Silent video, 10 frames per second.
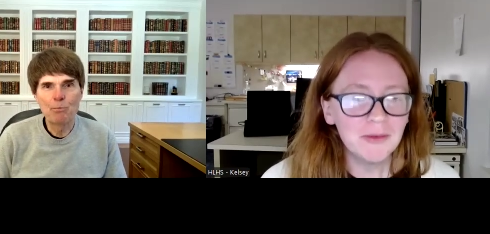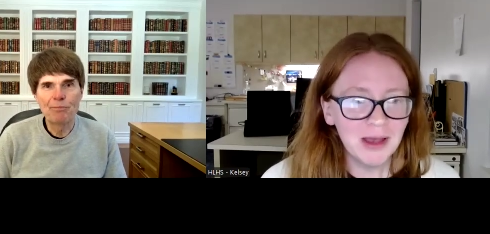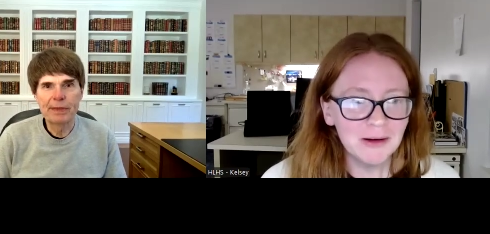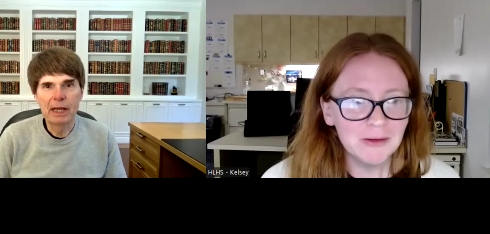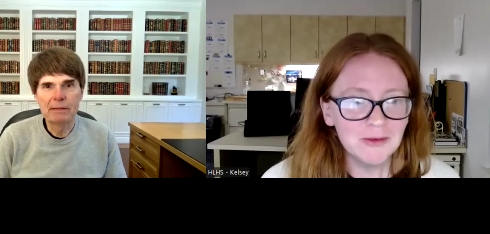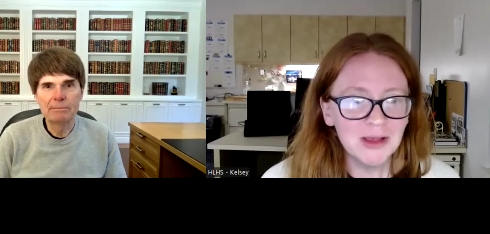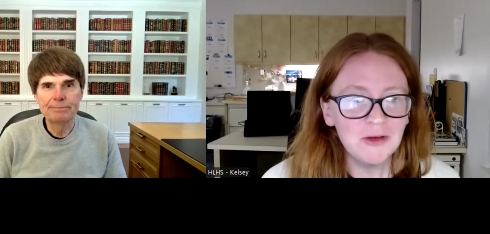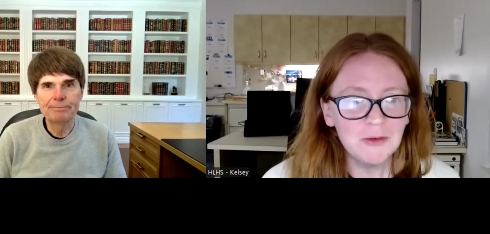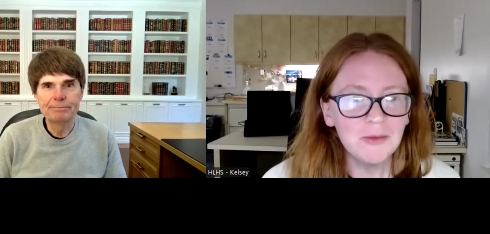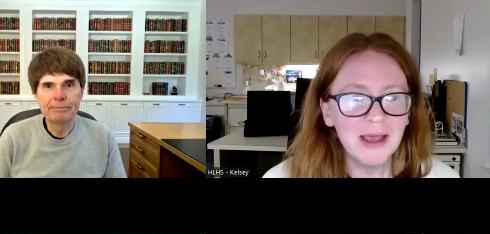Speaker 1: characters, I
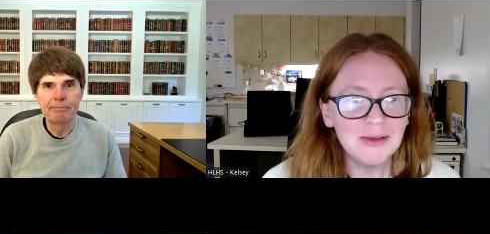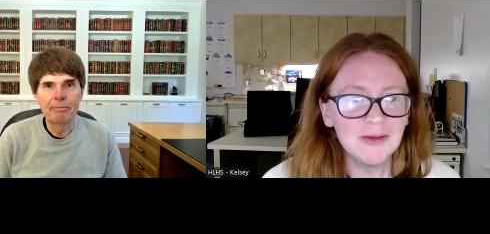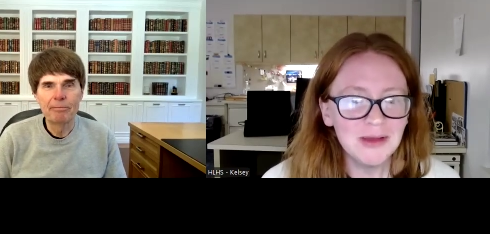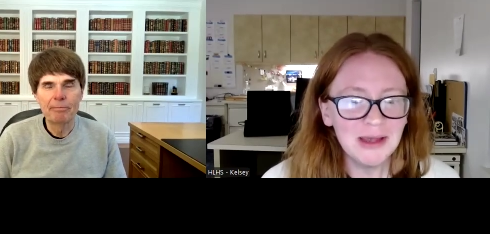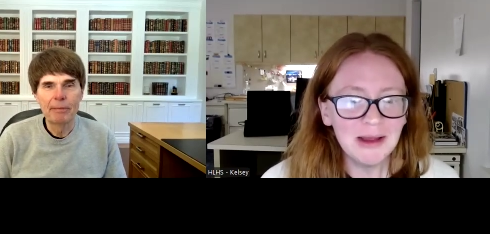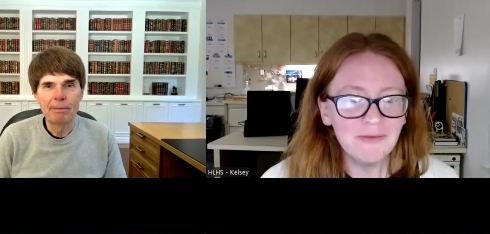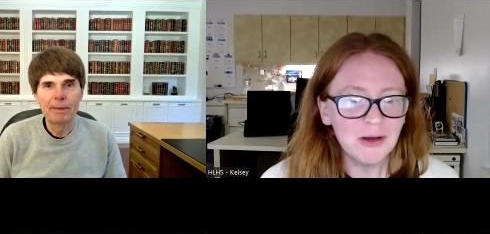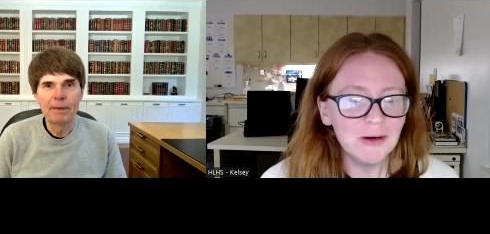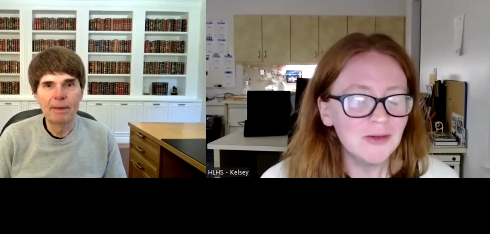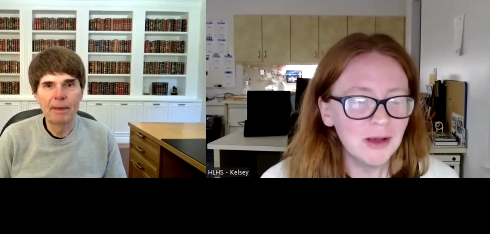do like to see it if
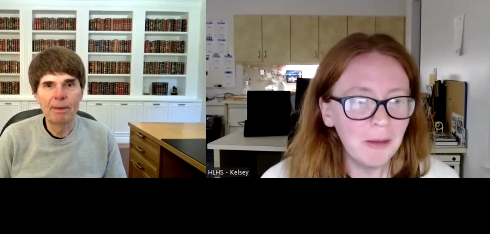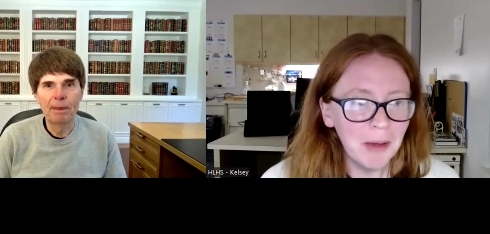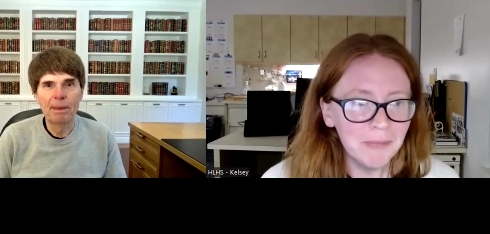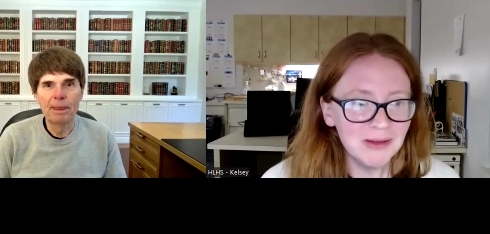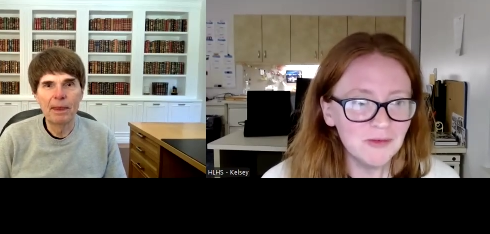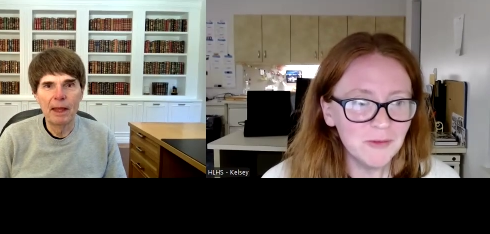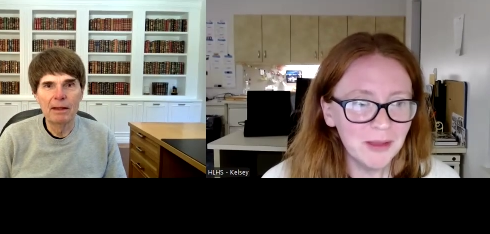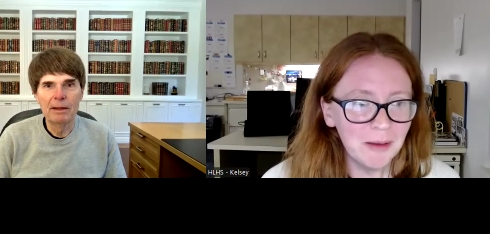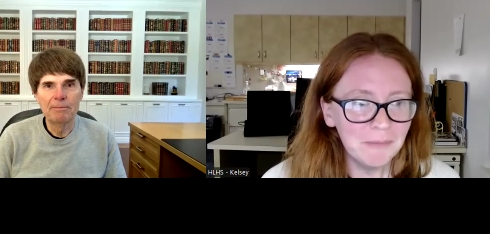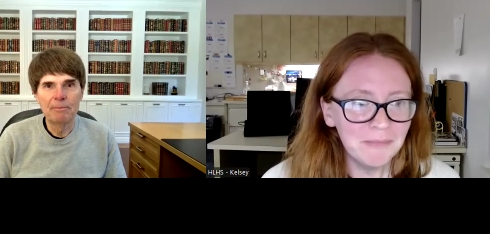there is a comeuppance for
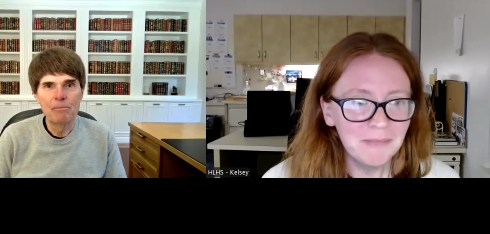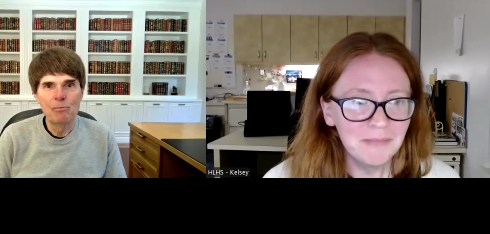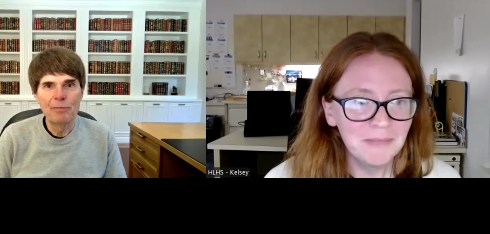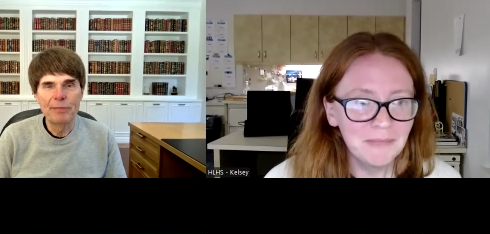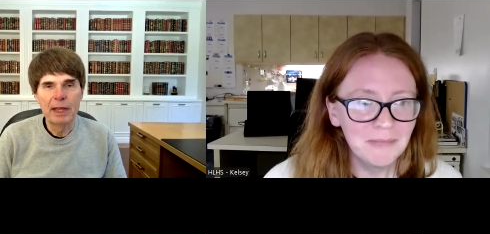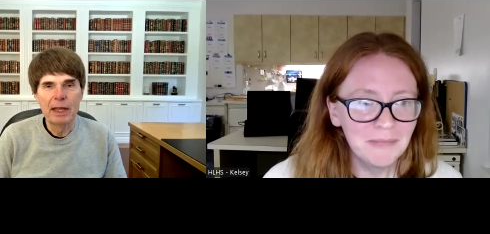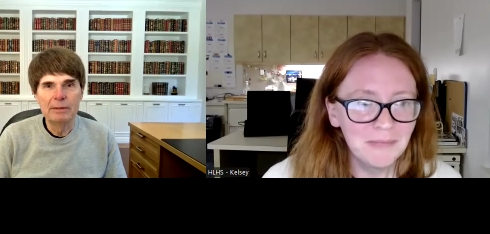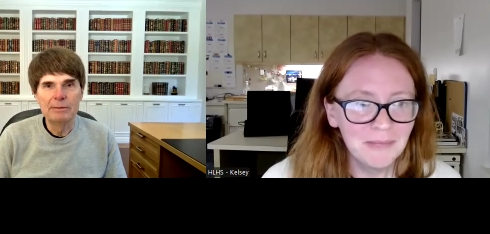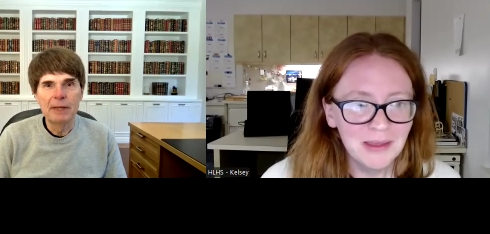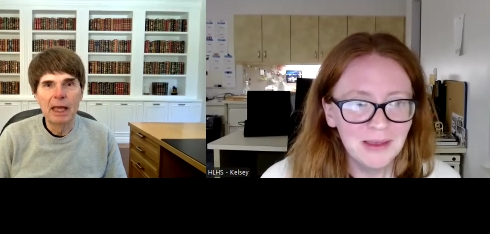them.
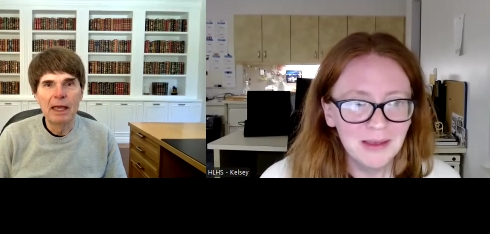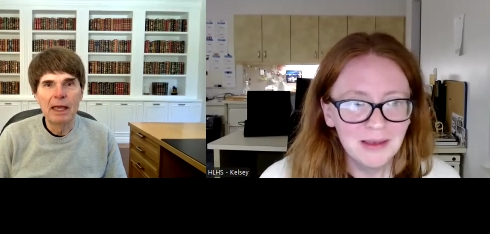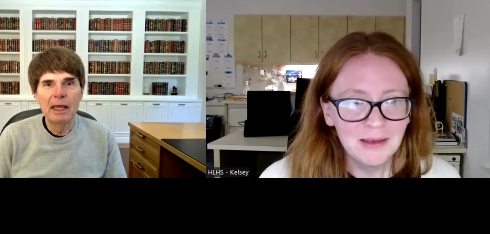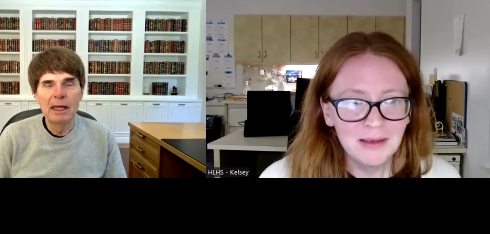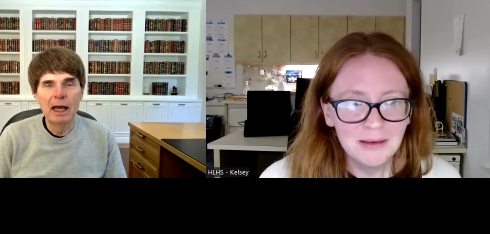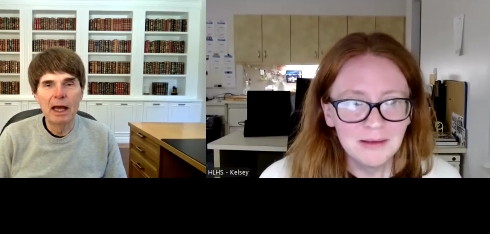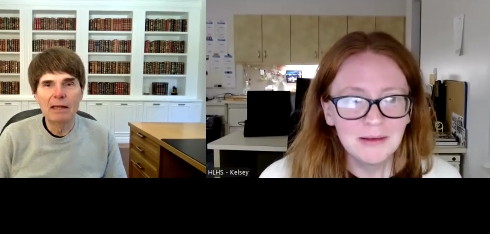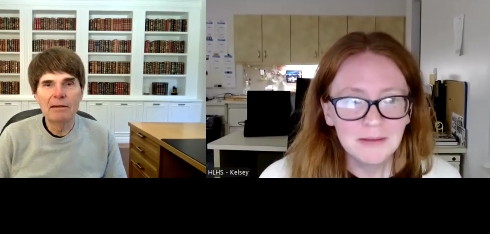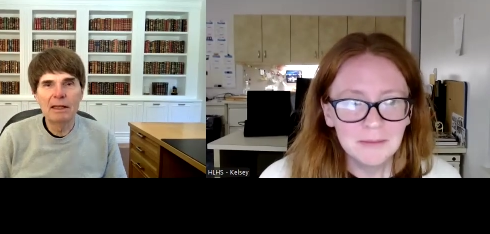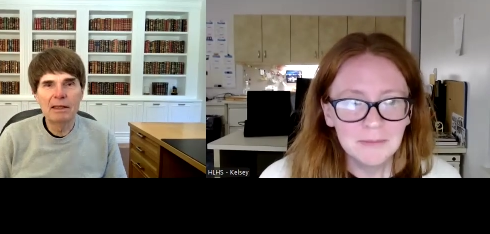
Speaker 2: Yeah,
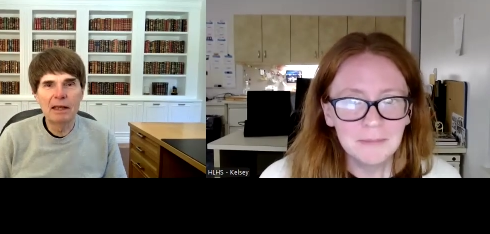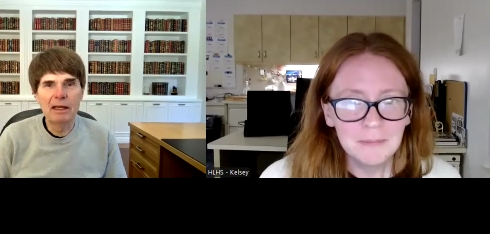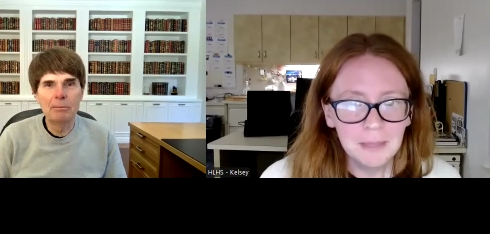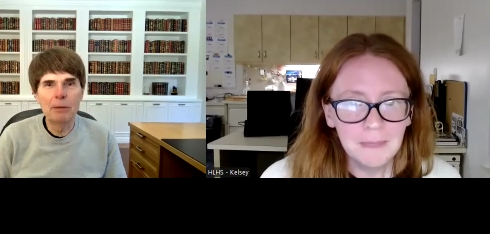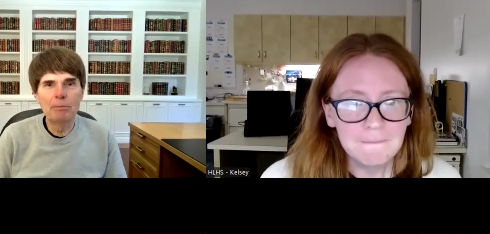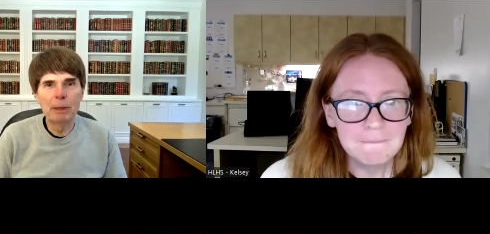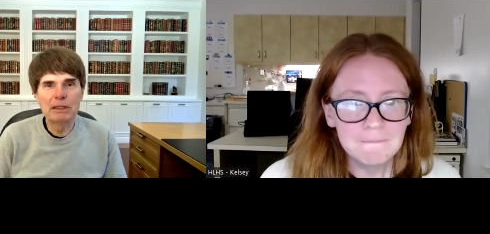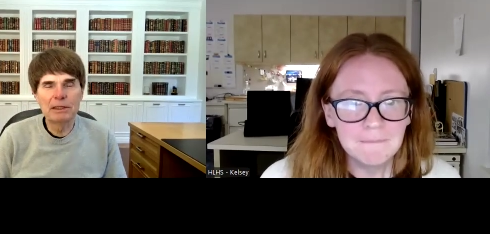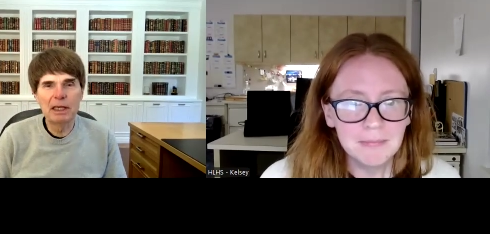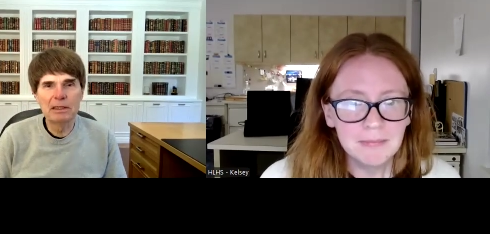I think the
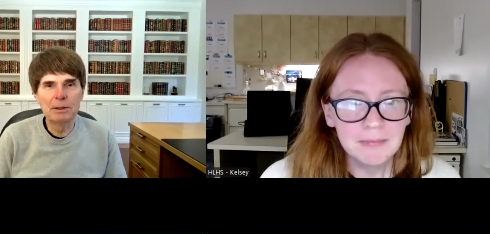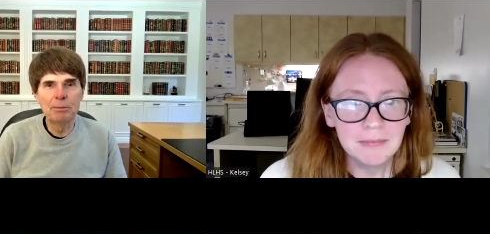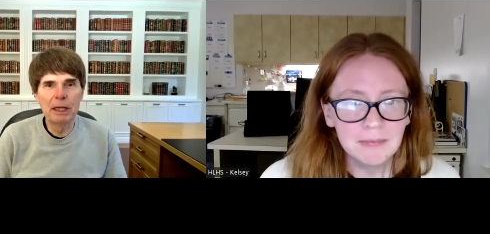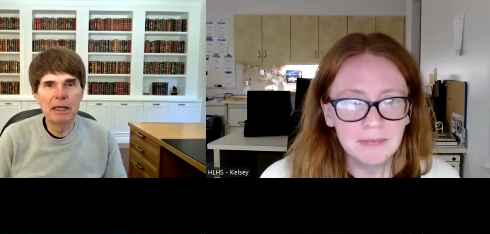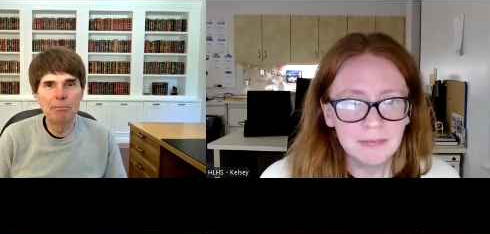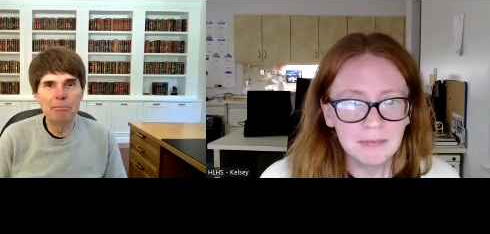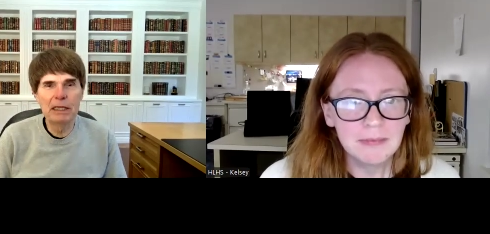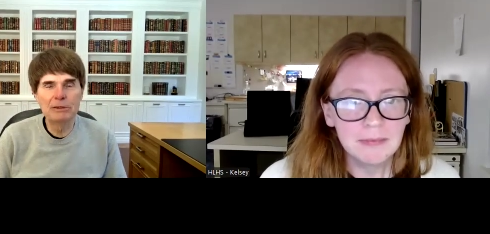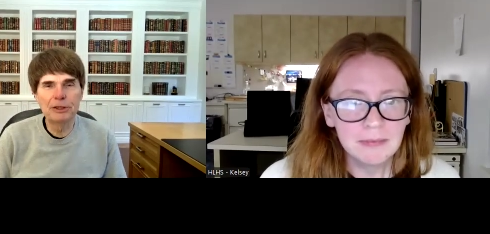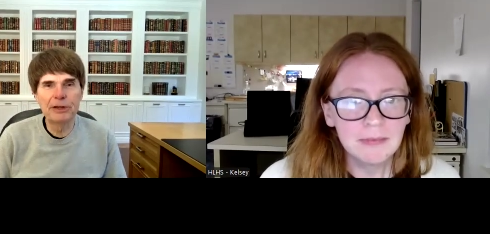comeuppance has to be
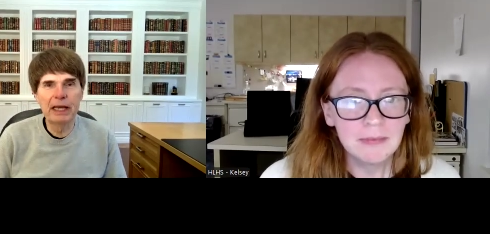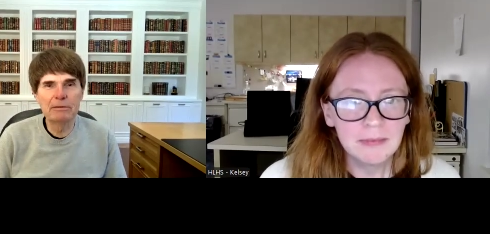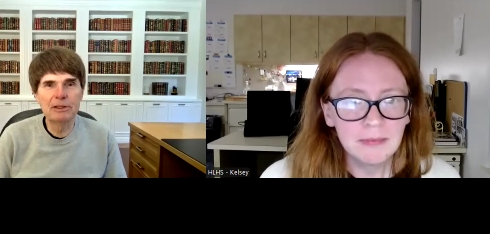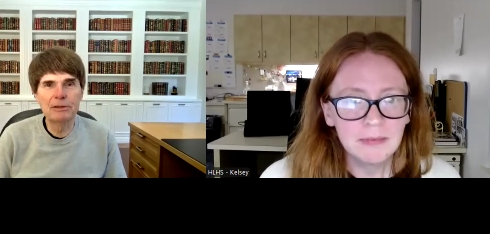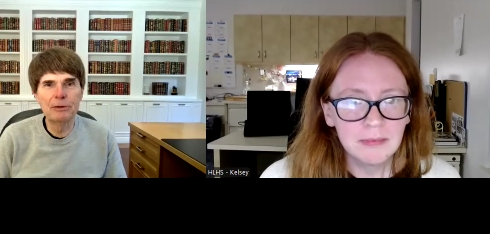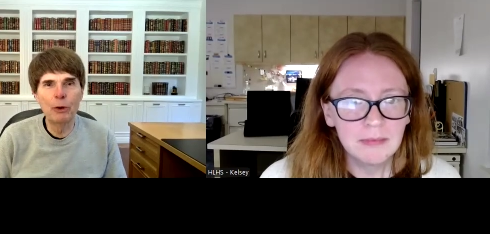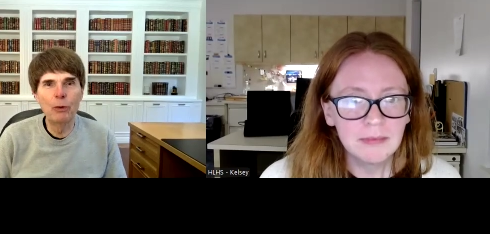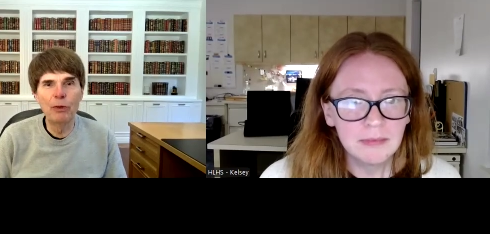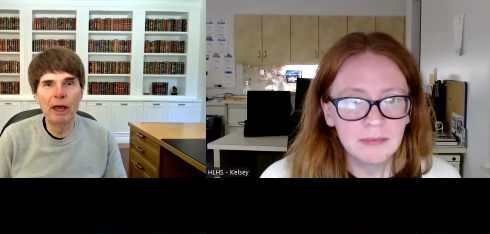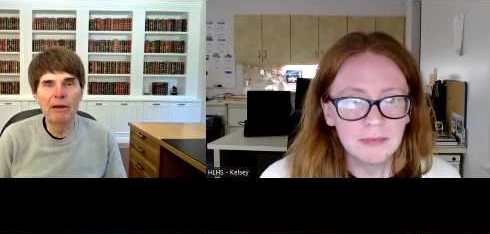measured out to
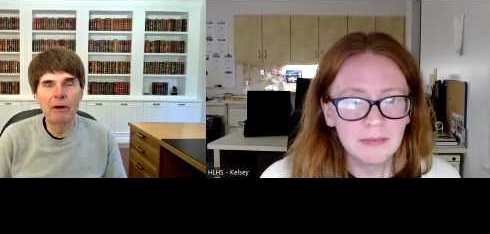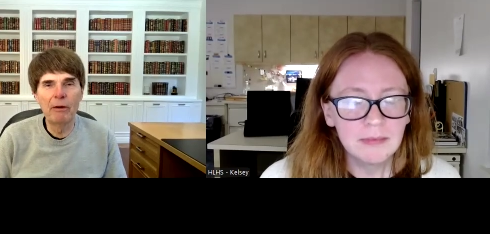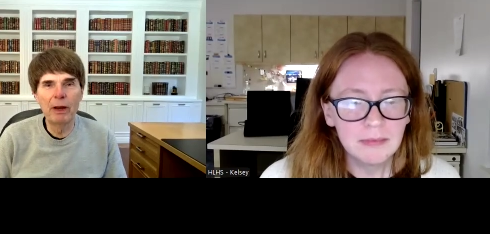who they are